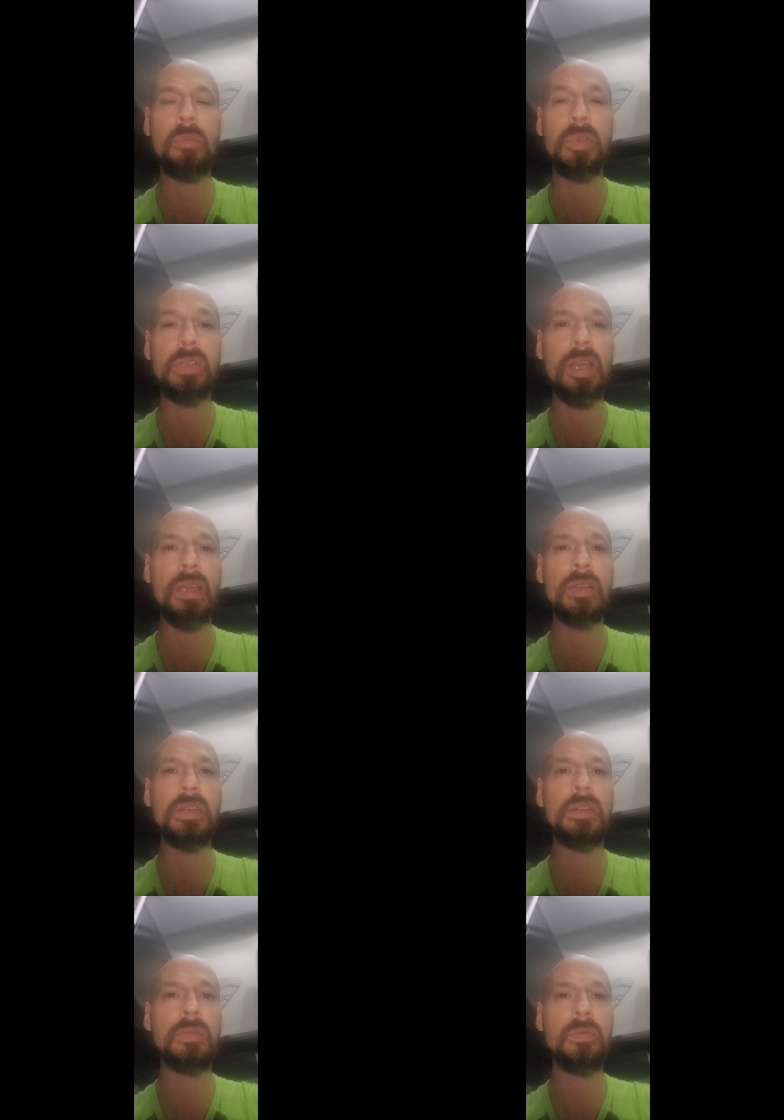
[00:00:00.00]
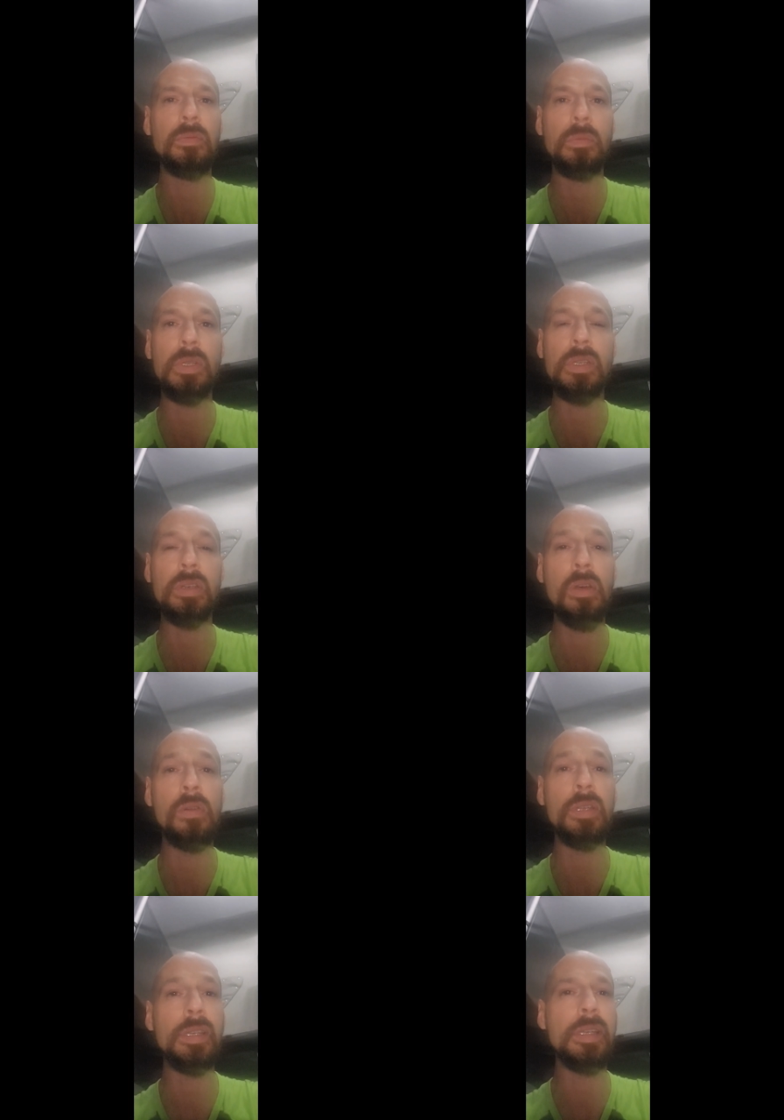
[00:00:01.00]
I possessed, which is
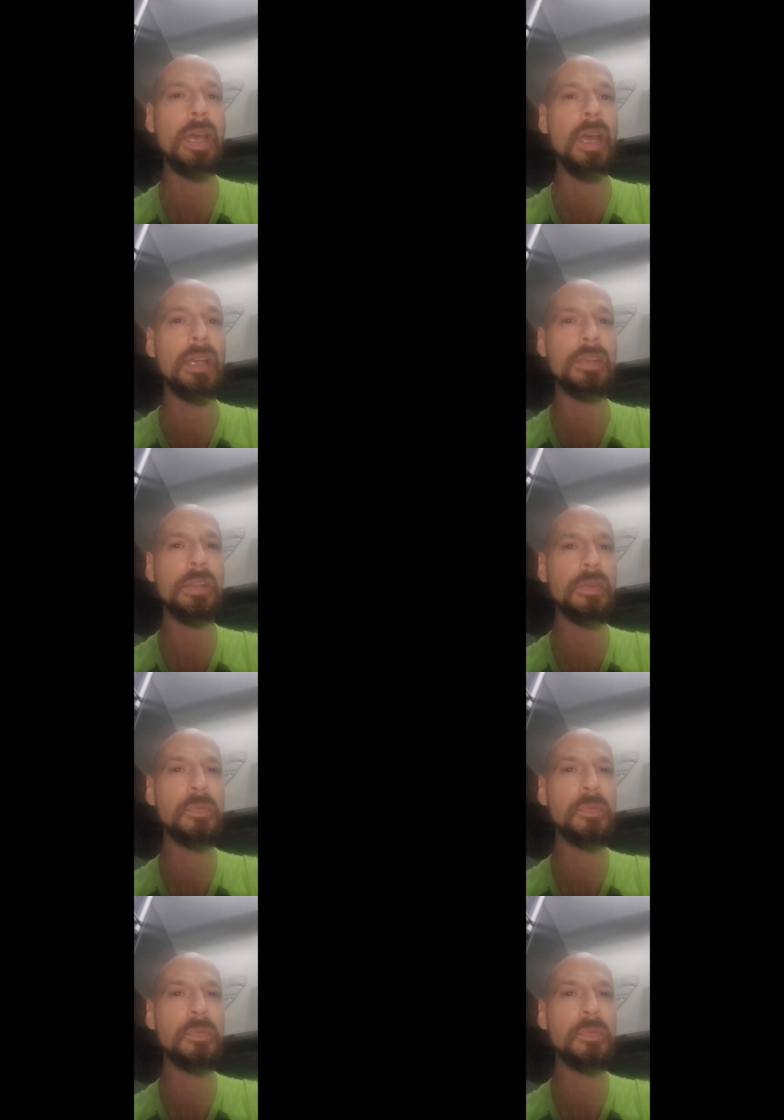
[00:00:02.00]
no easy task.